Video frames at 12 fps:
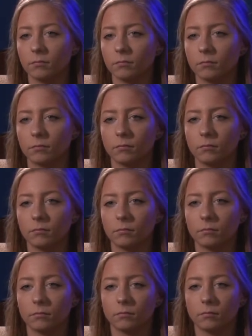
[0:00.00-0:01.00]

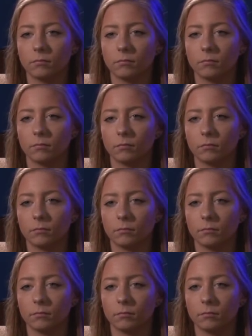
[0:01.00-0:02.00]

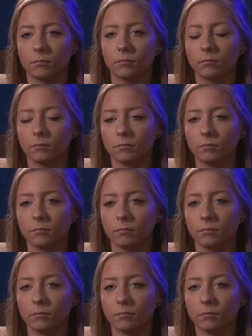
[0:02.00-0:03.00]
Nobody speaks.